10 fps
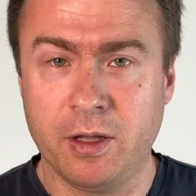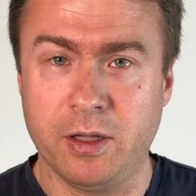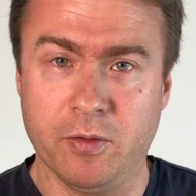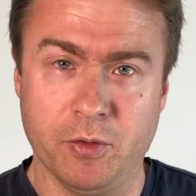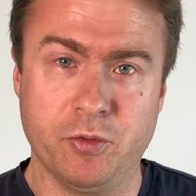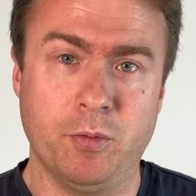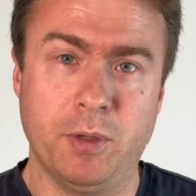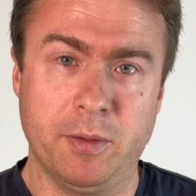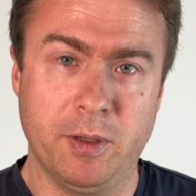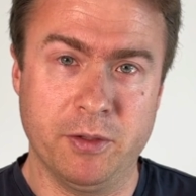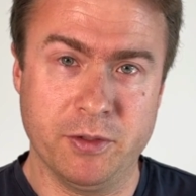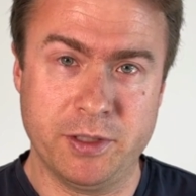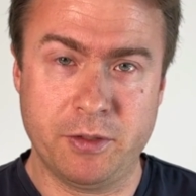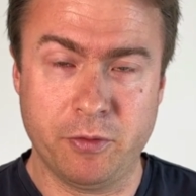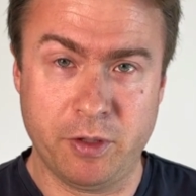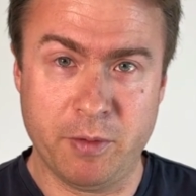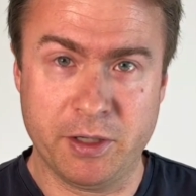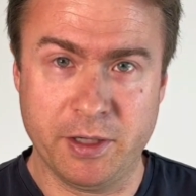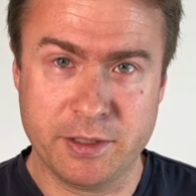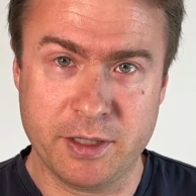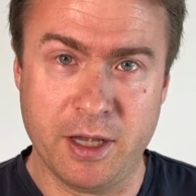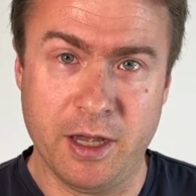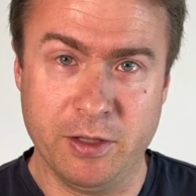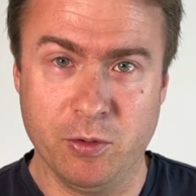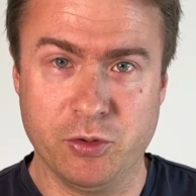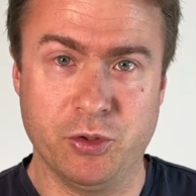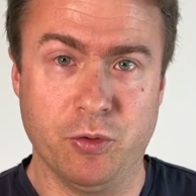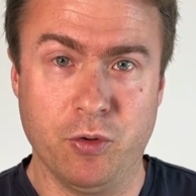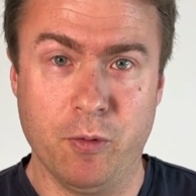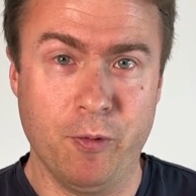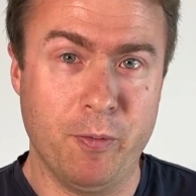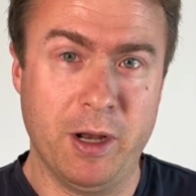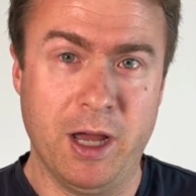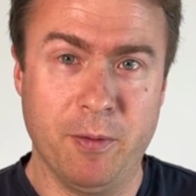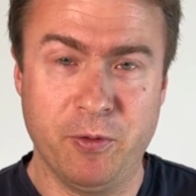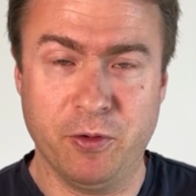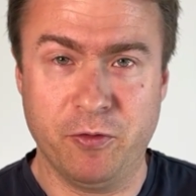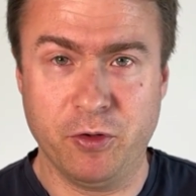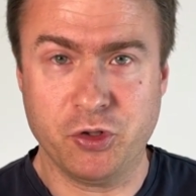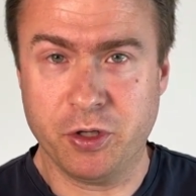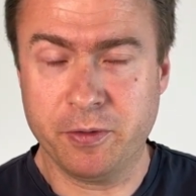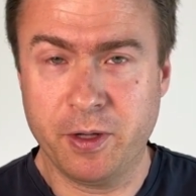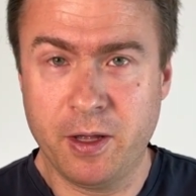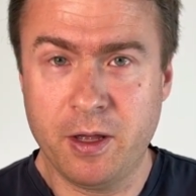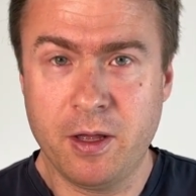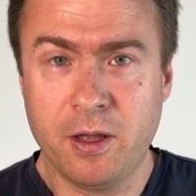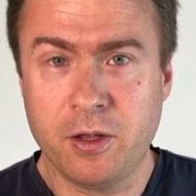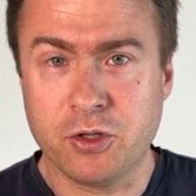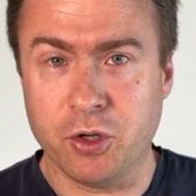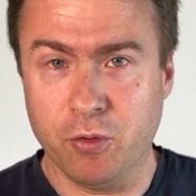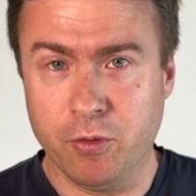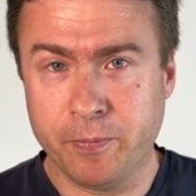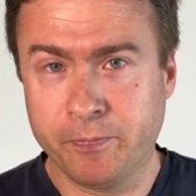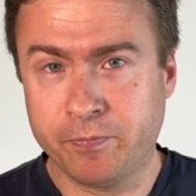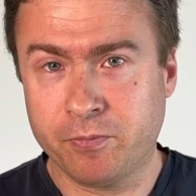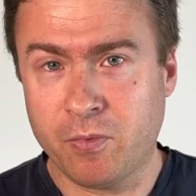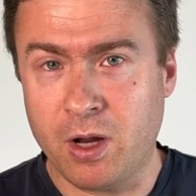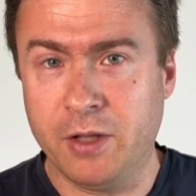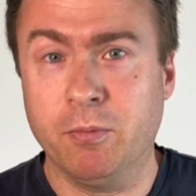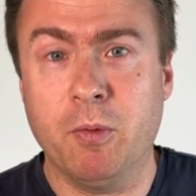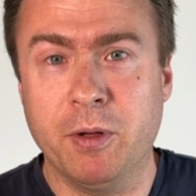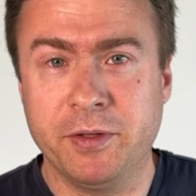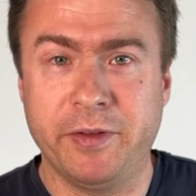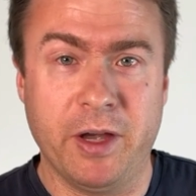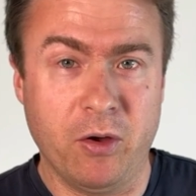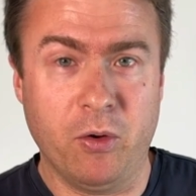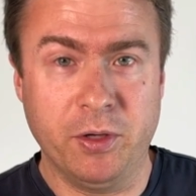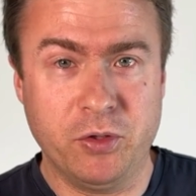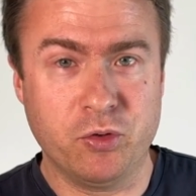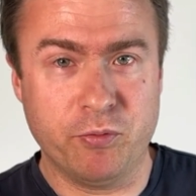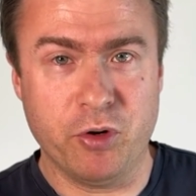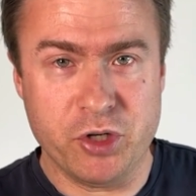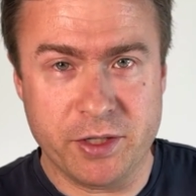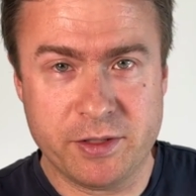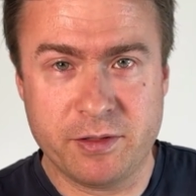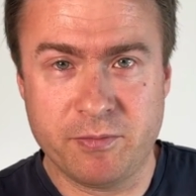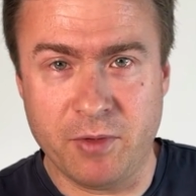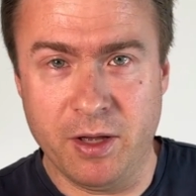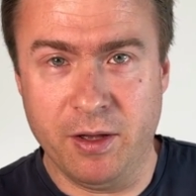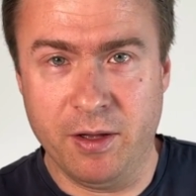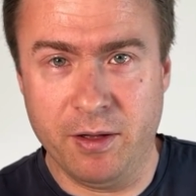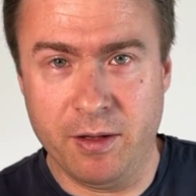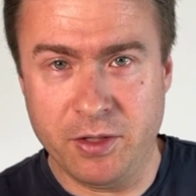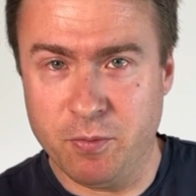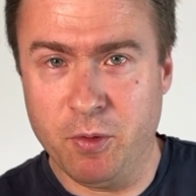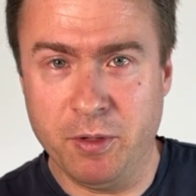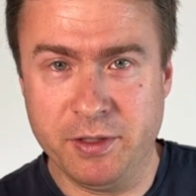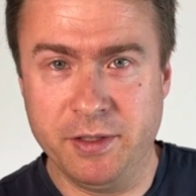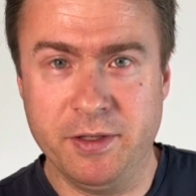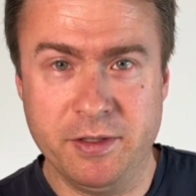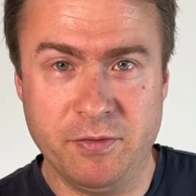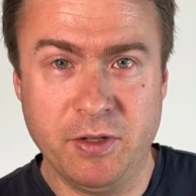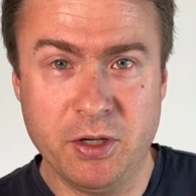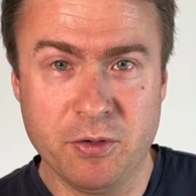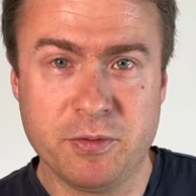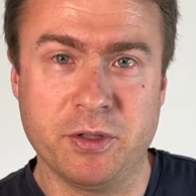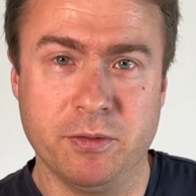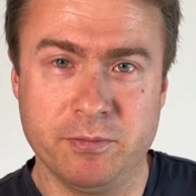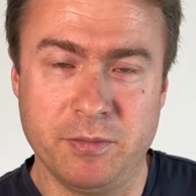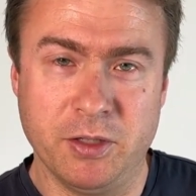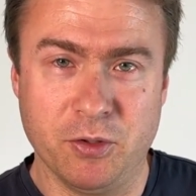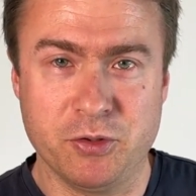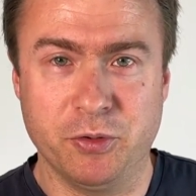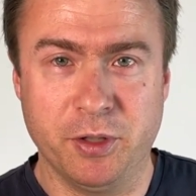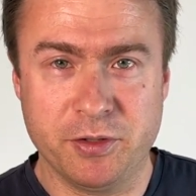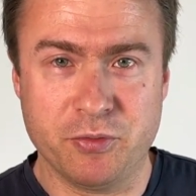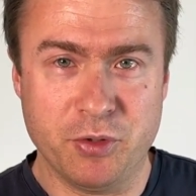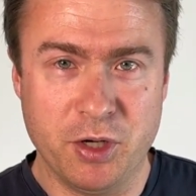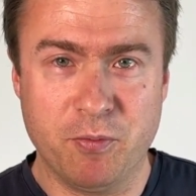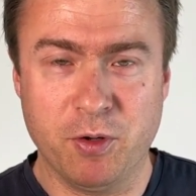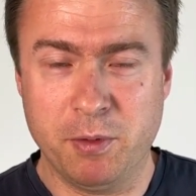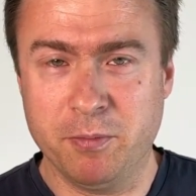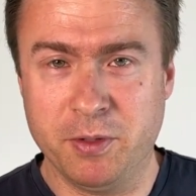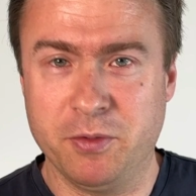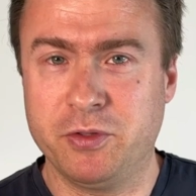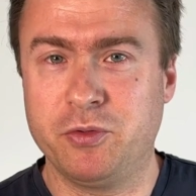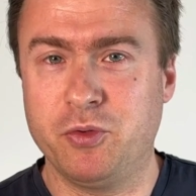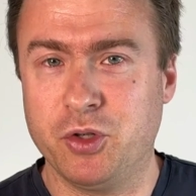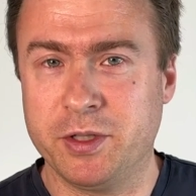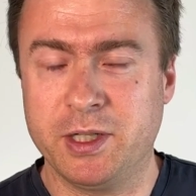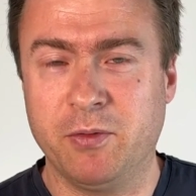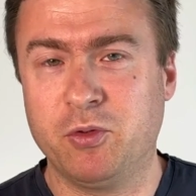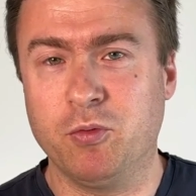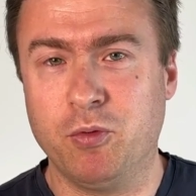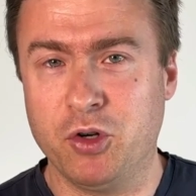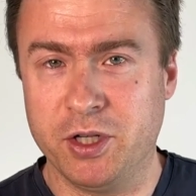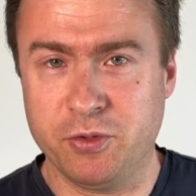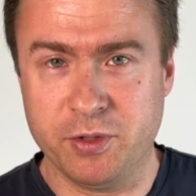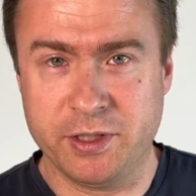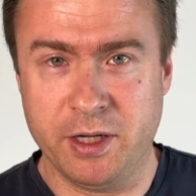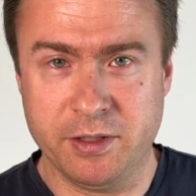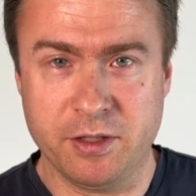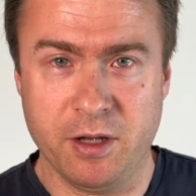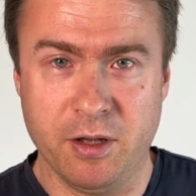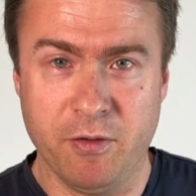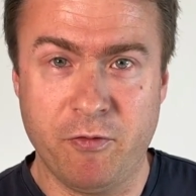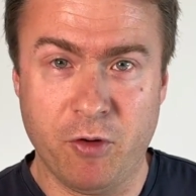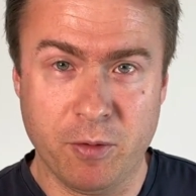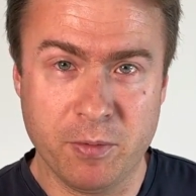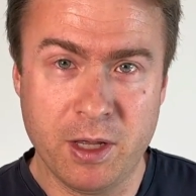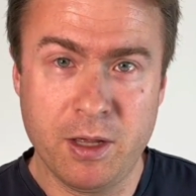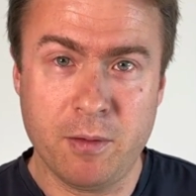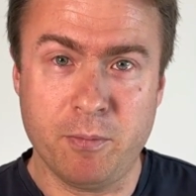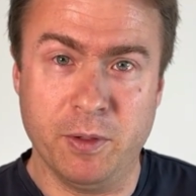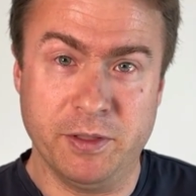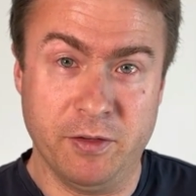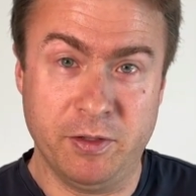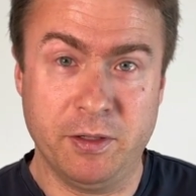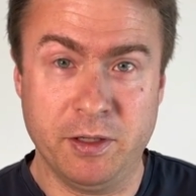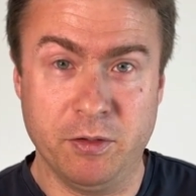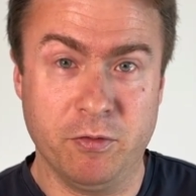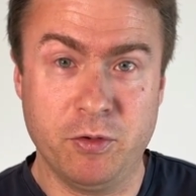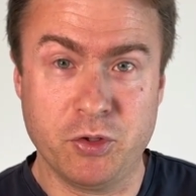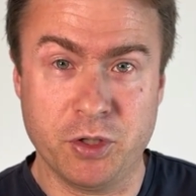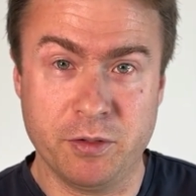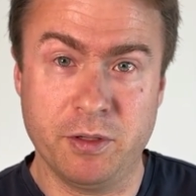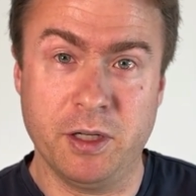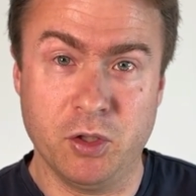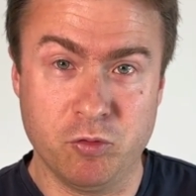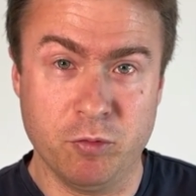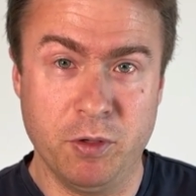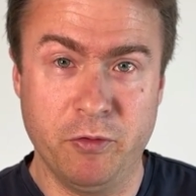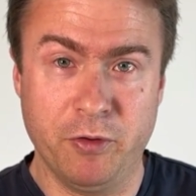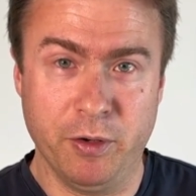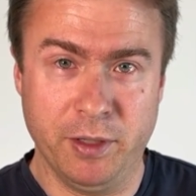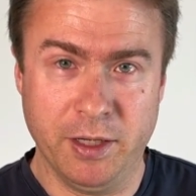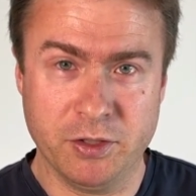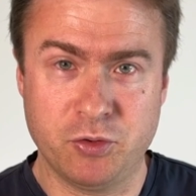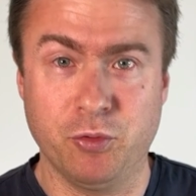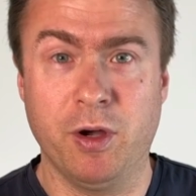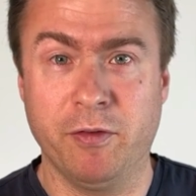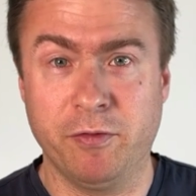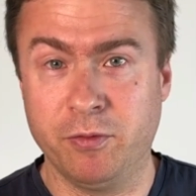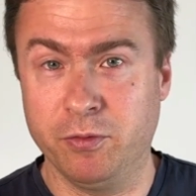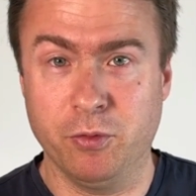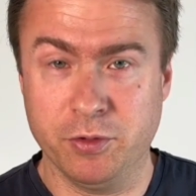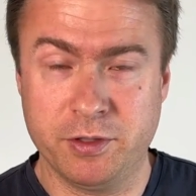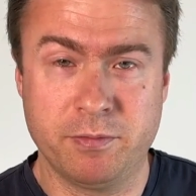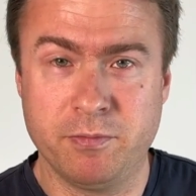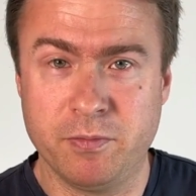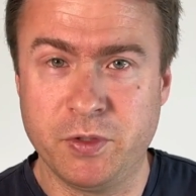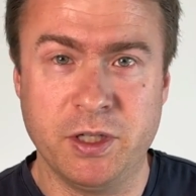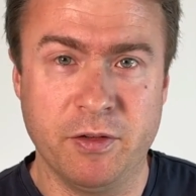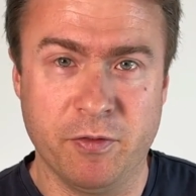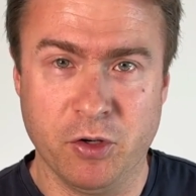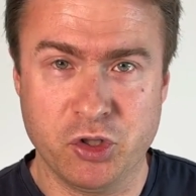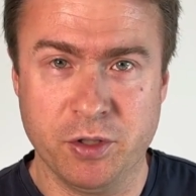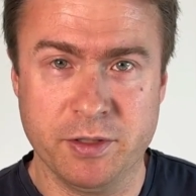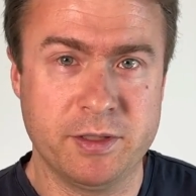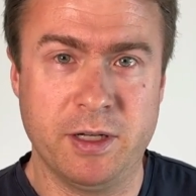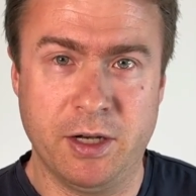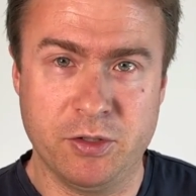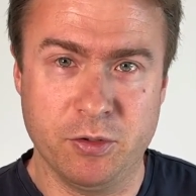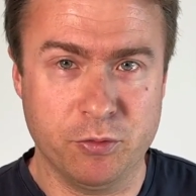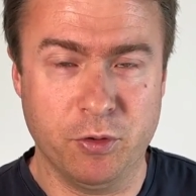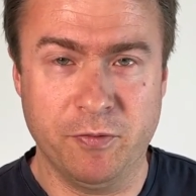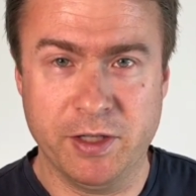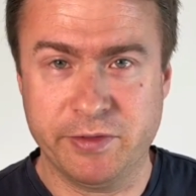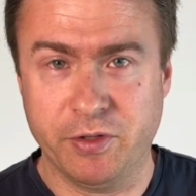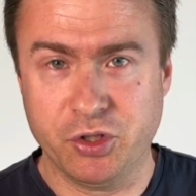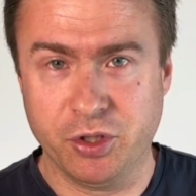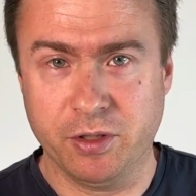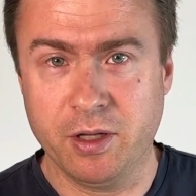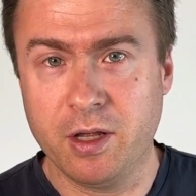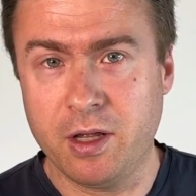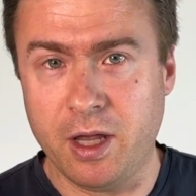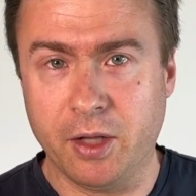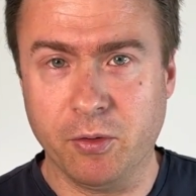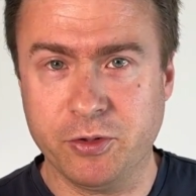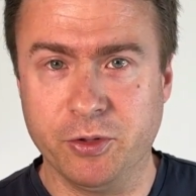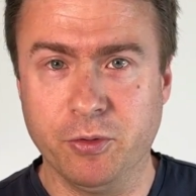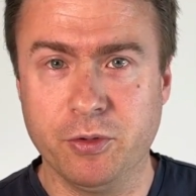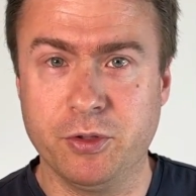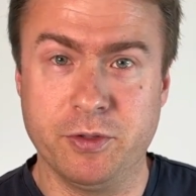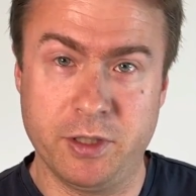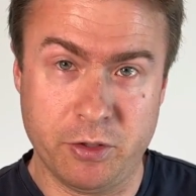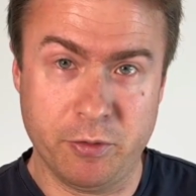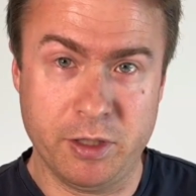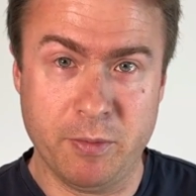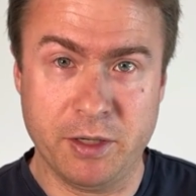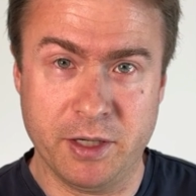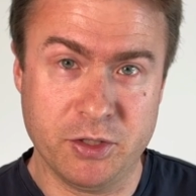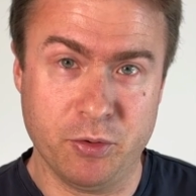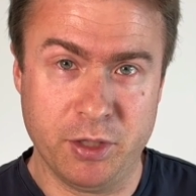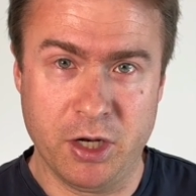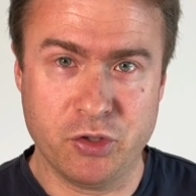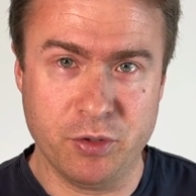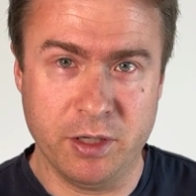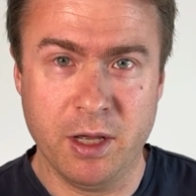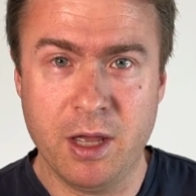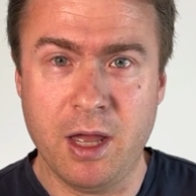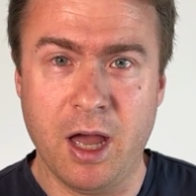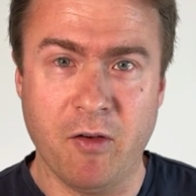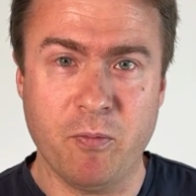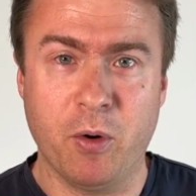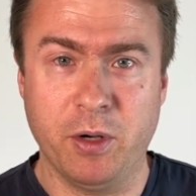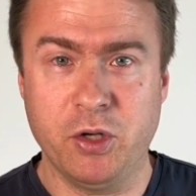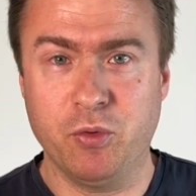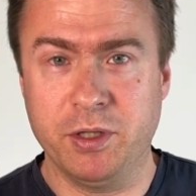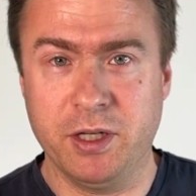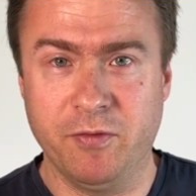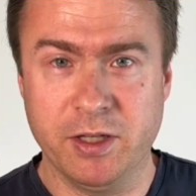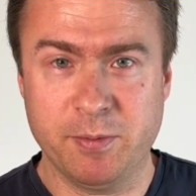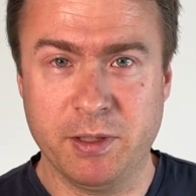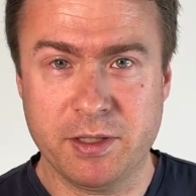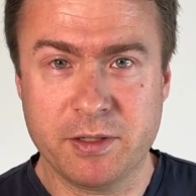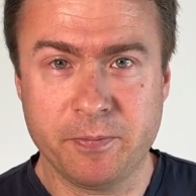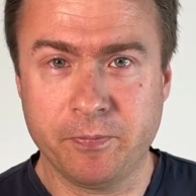they want to implement a secondary market and also a mobile app in the future. So at the moment, there are only 2 projects at the moment I did this video. So it's also not really a problem because you just have 2 projects to select from. But definitely in the future, it would be very nice to have those key functions like the auto invest function and also the secondary market so you can actually have more liquid investments.